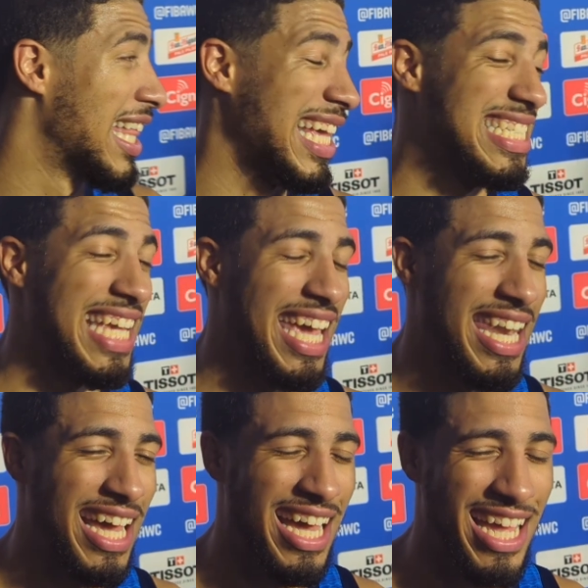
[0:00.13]
they
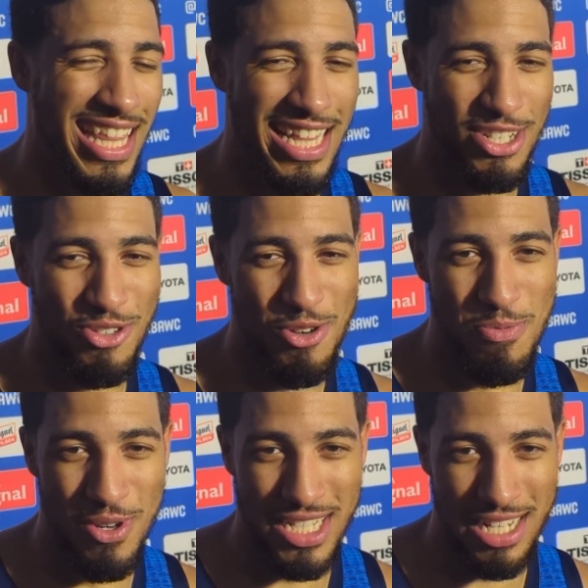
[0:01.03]
said that this group
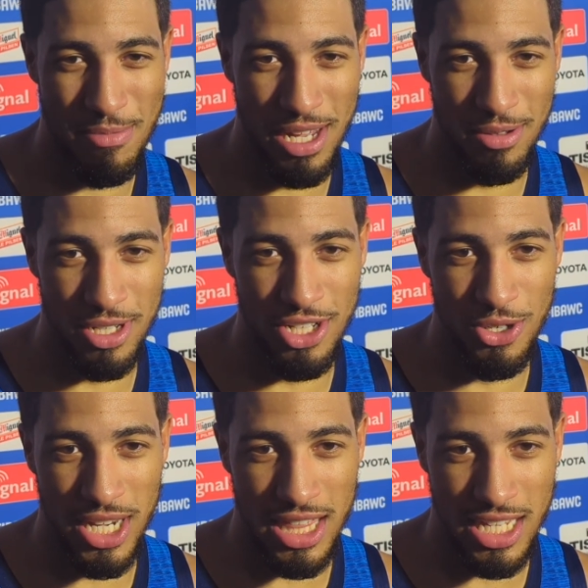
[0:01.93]
wasn't going to be able to
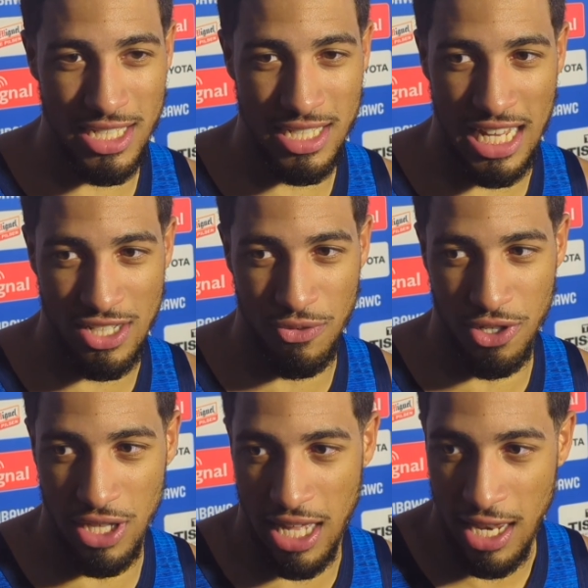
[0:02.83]
do anything
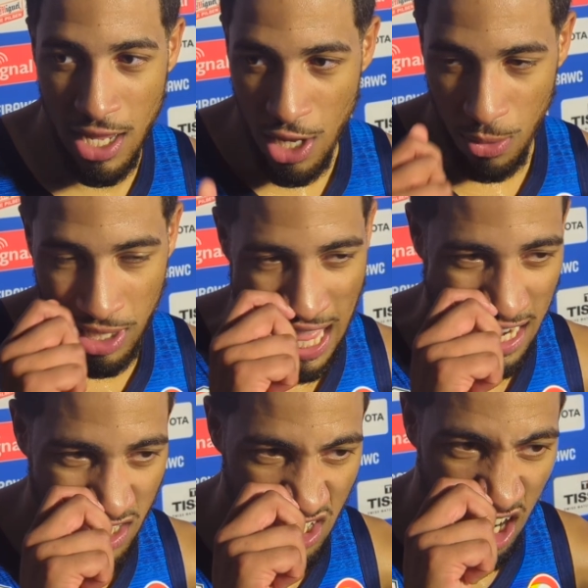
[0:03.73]
successful, and we're
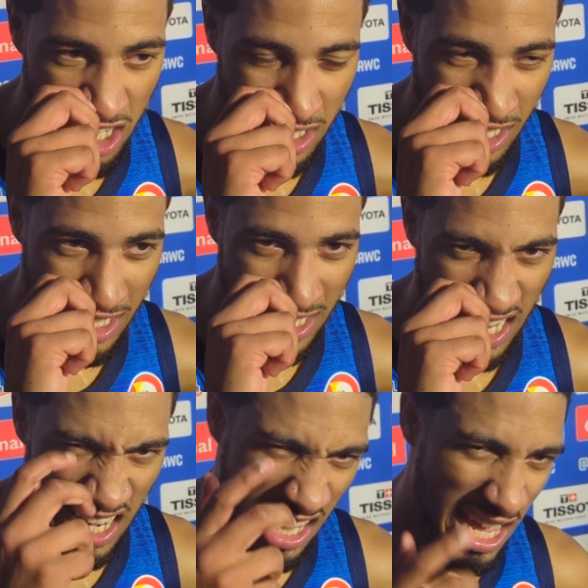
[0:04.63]
lacking stars and things like
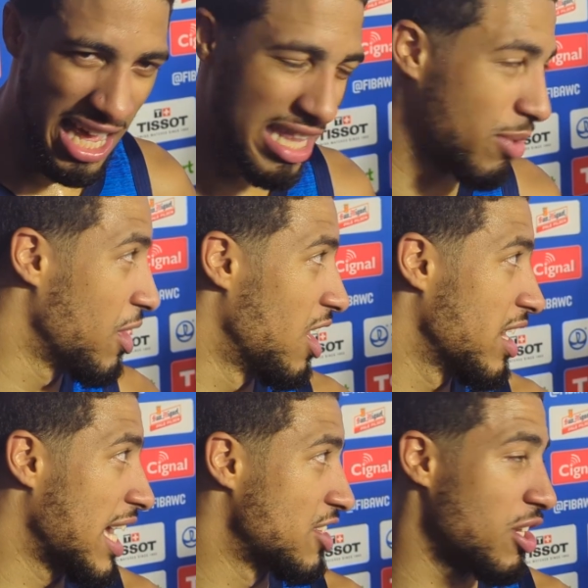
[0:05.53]
that. I think we
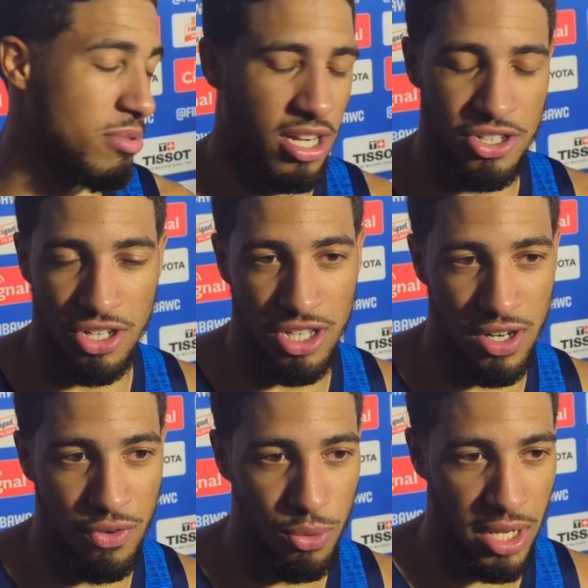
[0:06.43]
already got chips on our shoulder
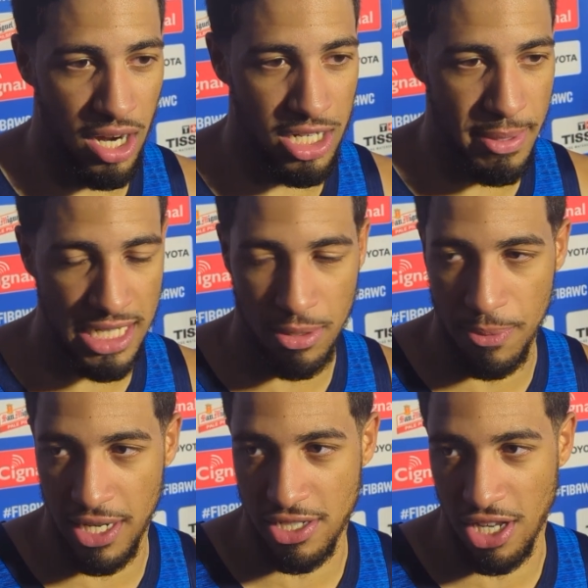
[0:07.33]
of who we are as basketball
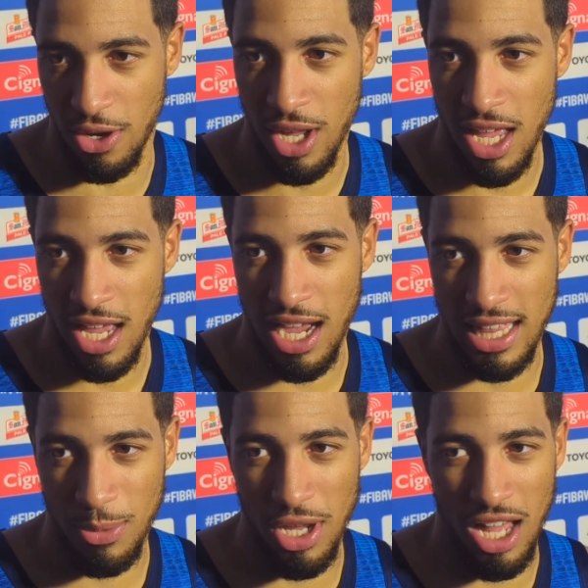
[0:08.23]
players, so I
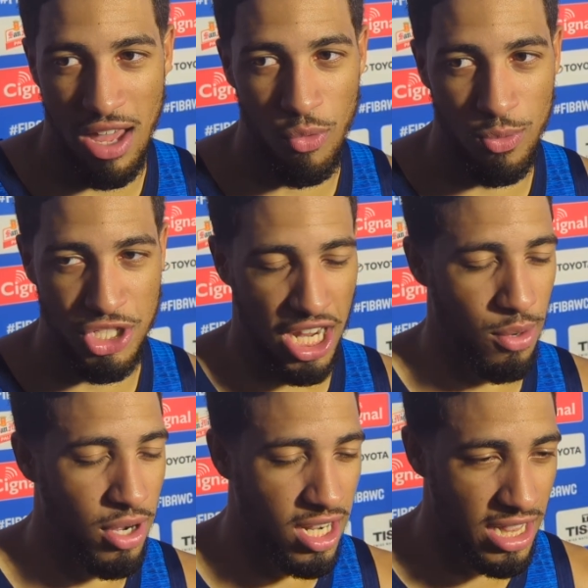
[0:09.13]
think we
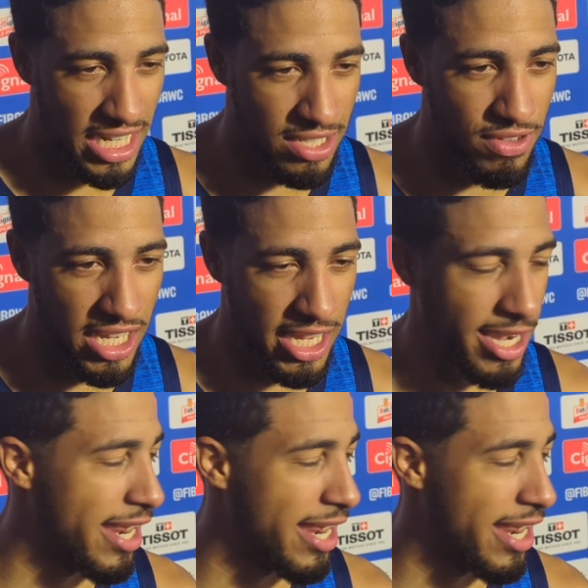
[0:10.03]
share one collectively, and